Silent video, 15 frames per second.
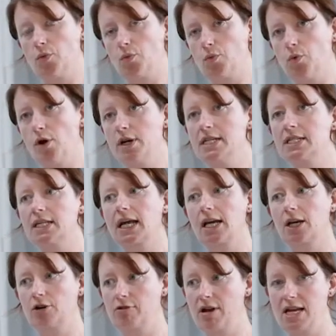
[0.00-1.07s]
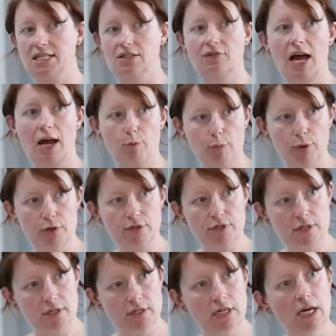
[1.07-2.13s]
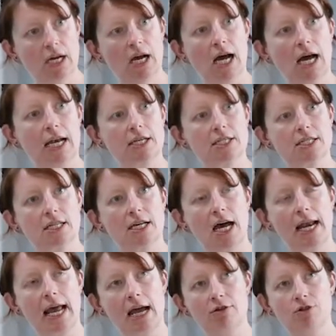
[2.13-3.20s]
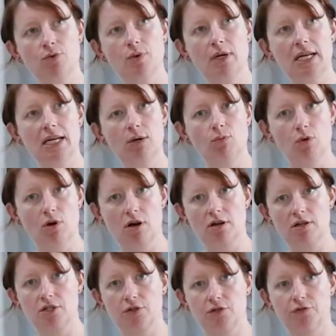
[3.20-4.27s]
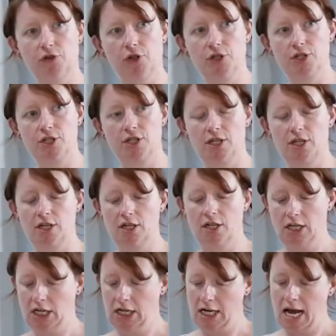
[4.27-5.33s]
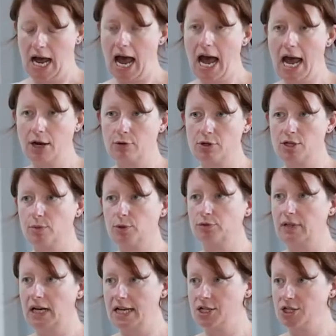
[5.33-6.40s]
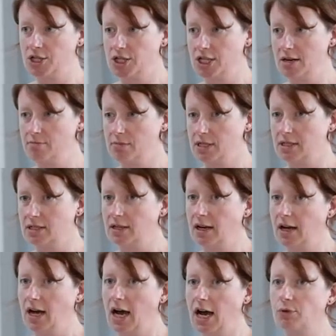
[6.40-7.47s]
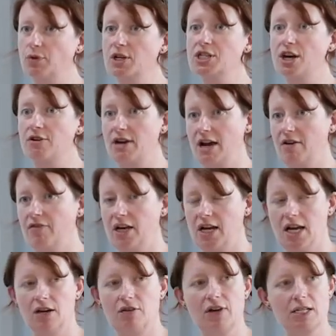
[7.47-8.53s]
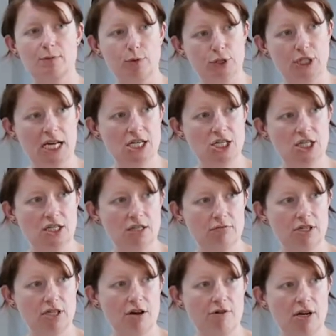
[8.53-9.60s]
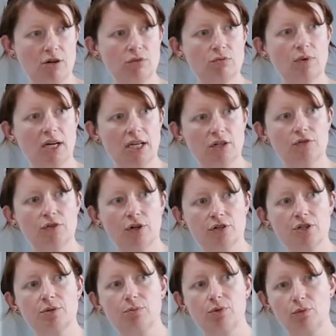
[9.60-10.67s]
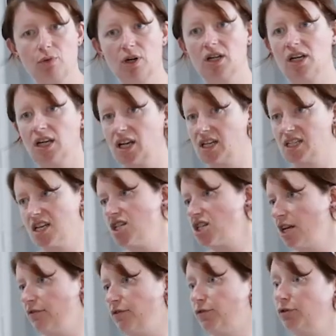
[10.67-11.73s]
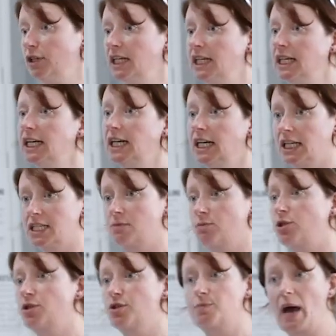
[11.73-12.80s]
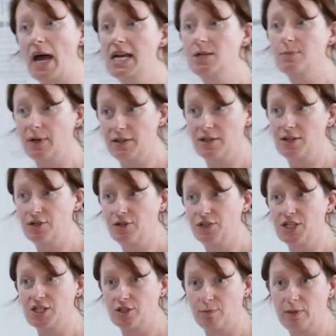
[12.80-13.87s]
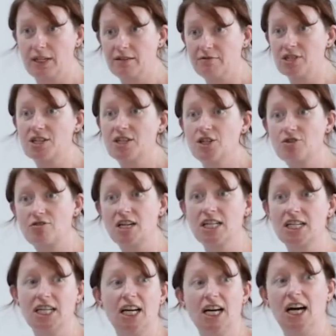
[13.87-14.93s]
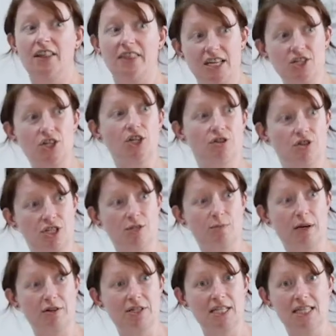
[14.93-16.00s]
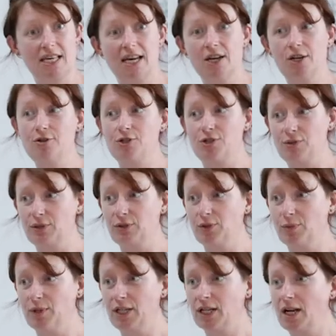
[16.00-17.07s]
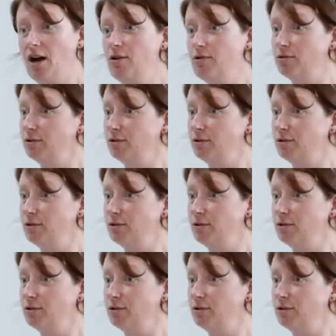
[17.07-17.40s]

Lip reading: what is the kind of creative outputs, and how do we work to foster equitable relationships. And we don't have that kind of exploitation that was going on, where you've got someone working essentially for free and someone who's paid by the university or by the research grant, and there's a huge disparity there. Who's doing all the work? Oh,